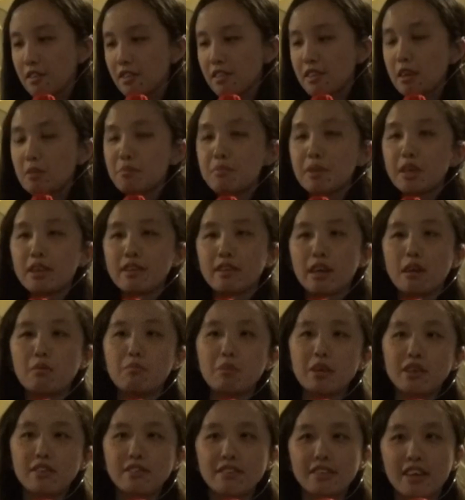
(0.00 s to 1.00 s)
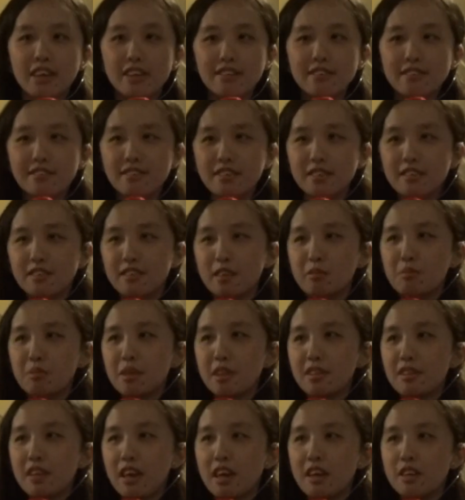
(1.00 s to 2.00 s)
something that makes sense,
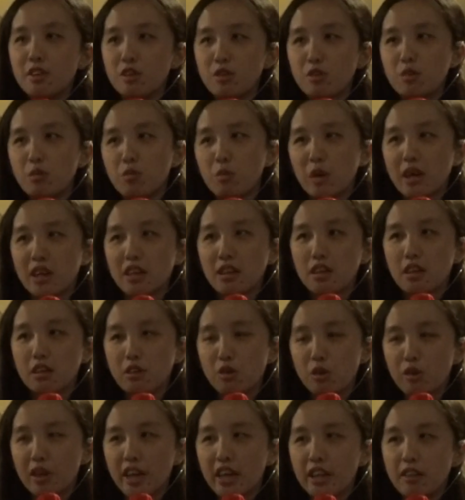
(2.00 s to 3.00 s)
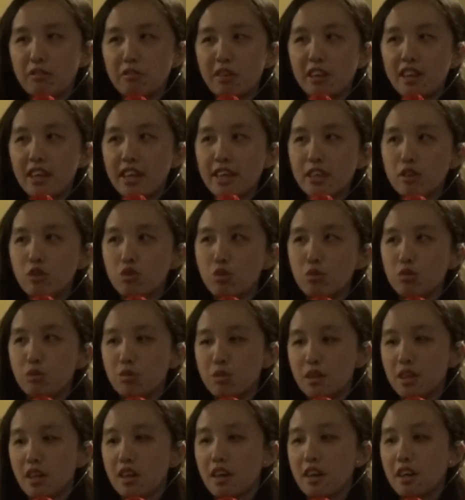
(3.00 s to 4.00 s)
something that when you can relate to
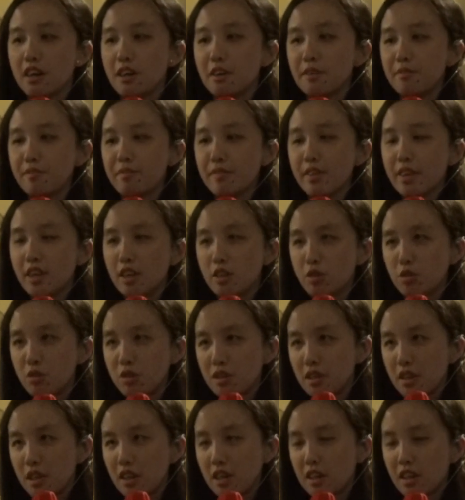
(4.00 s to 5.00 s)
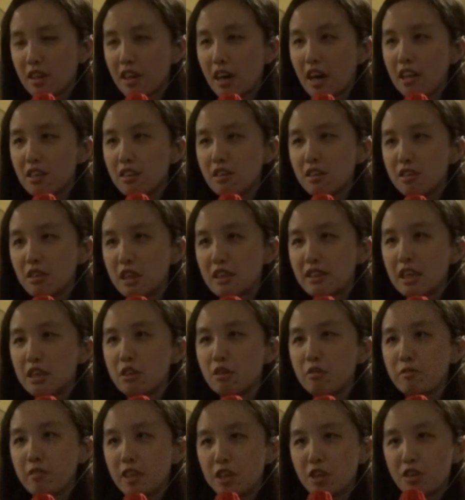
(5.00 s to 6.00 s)
the color that
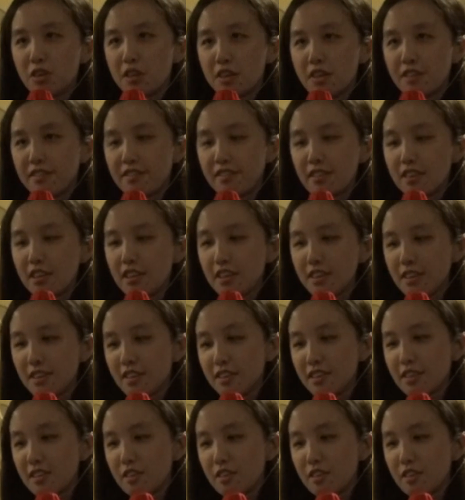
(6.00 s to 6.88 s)
you visually see.